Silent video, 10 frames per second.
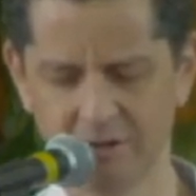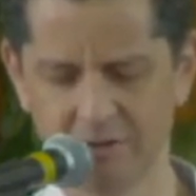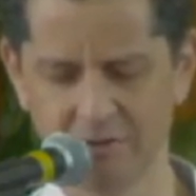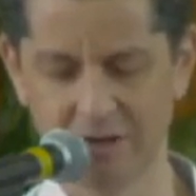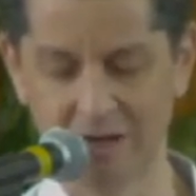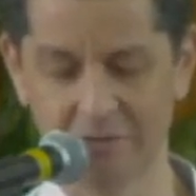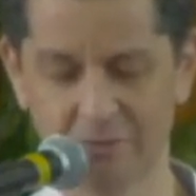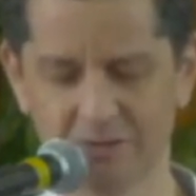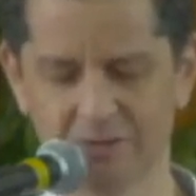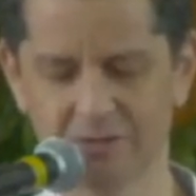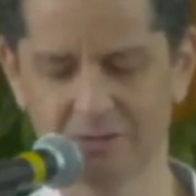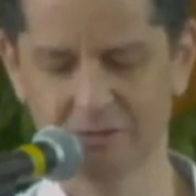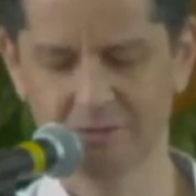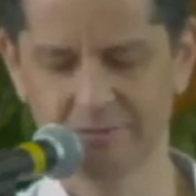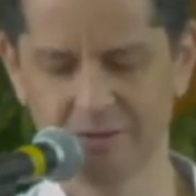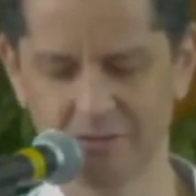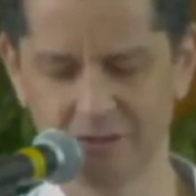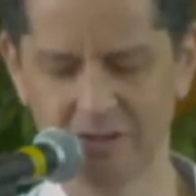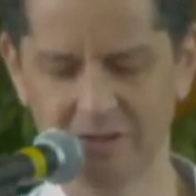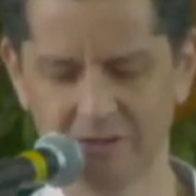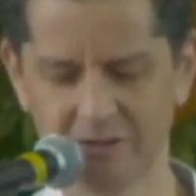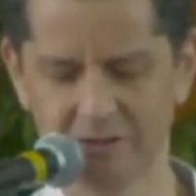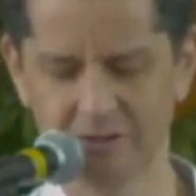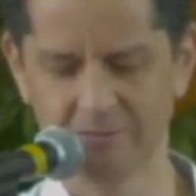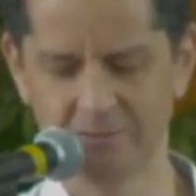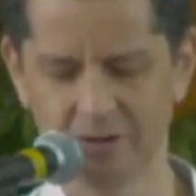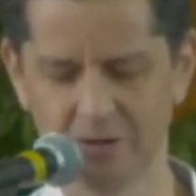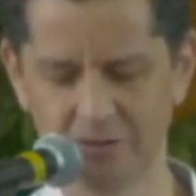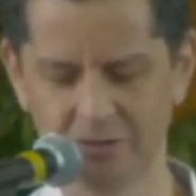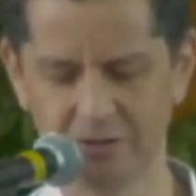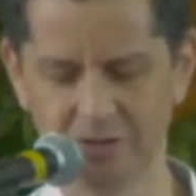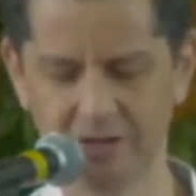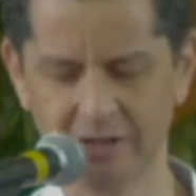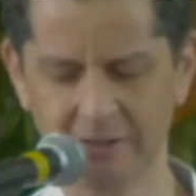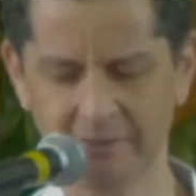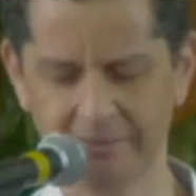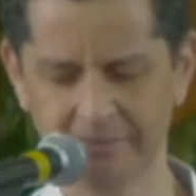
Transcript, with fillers: of governments, of leaders, of society.